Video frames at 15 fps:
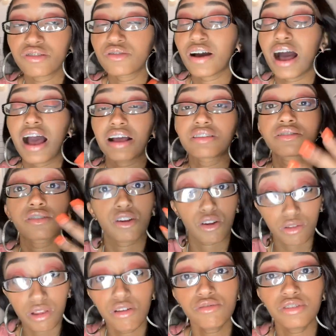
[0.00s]
So I had took her
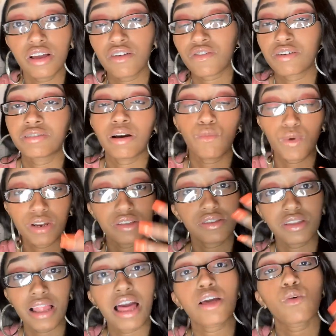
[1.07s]
clothes off because I wanted
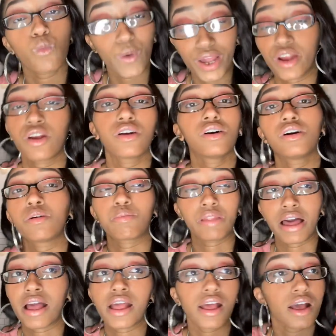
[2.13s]
to like wake her up.
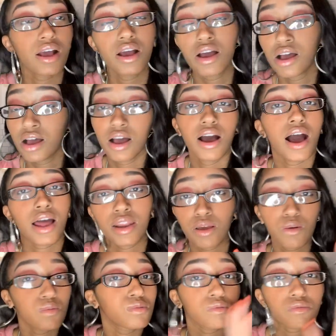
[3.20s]
Like, I
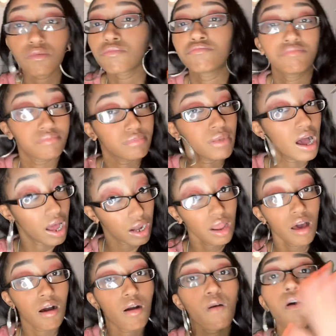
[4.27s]
know I
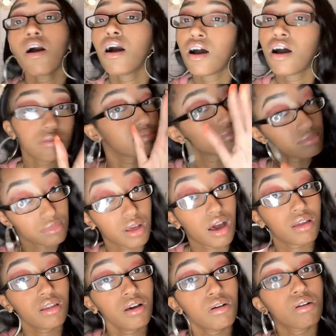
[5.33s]
know, I
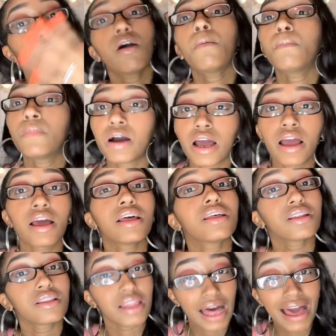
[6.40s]
know, but
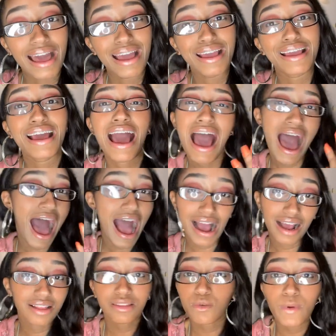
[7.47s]
like I
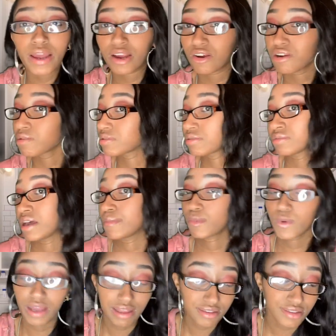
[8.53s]
had to wake her up some type of
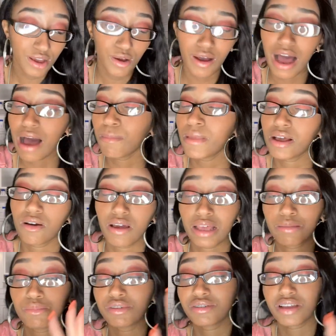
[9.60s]
way. So I'm like, okay,
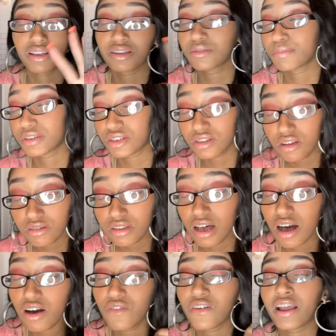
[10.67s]
let me just take this bitch clothes
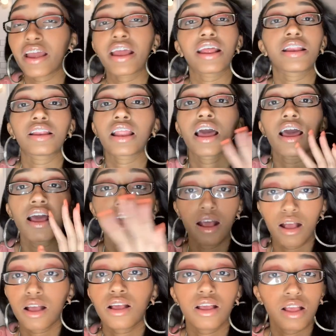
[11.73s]
off and
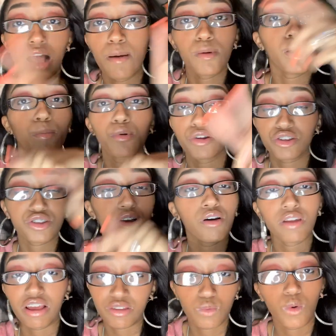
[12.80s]
I'm gonna pour this
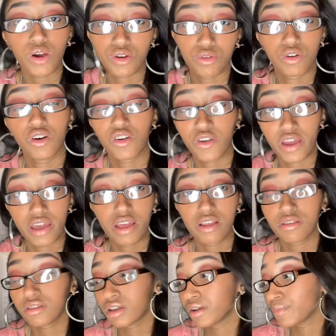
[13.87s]
cold ass water on her head.
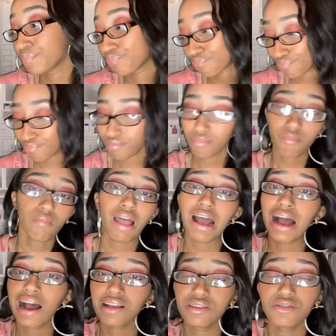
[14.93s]
So
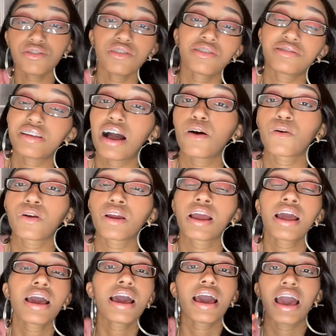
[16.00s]
I turn in the shower
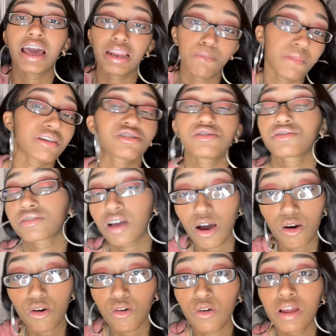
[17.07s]
and I make sure it's
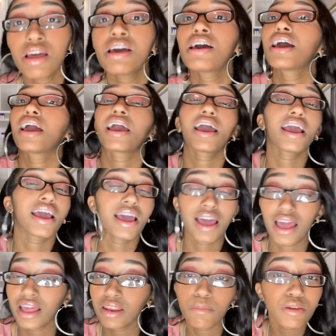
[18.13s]
cold
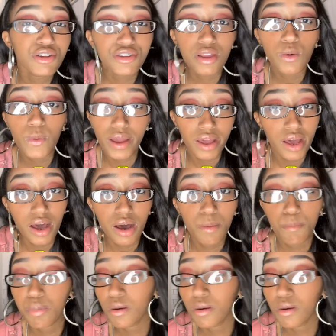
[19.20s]
and the bitch don't wake up.